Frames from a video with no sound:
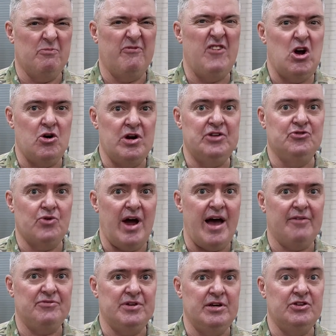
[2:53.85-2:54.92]
very
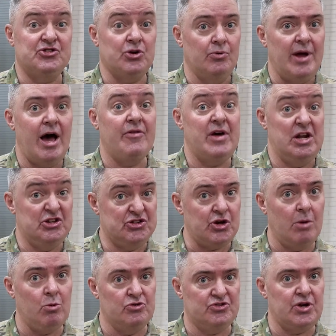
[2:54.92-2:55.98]
drafty. So now that it's
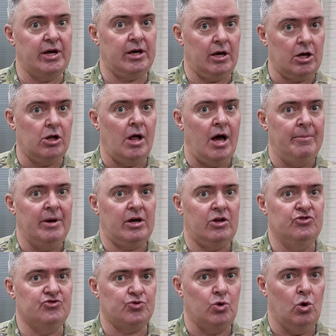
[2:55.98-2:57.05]
almost like a climate
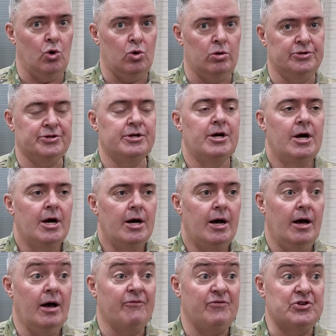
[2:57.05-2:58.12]
controlled
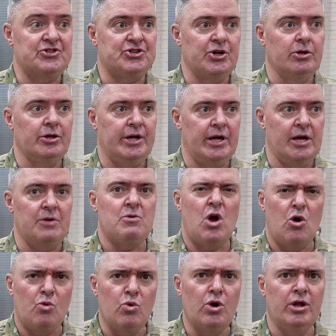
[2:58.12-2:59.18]
facility,
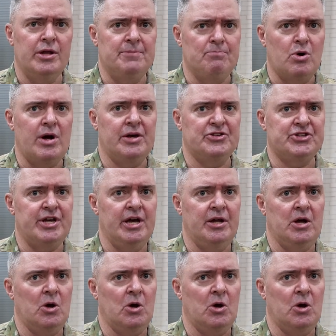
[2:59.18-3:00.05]
really brings in